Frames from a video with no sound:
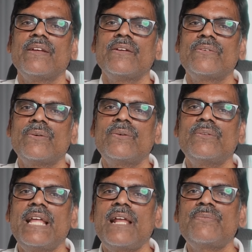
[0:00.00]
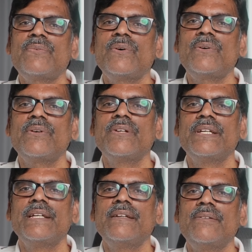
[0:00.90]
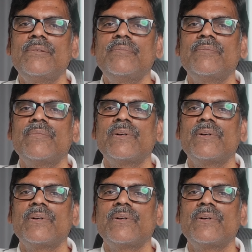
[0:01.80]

So therefore, you know,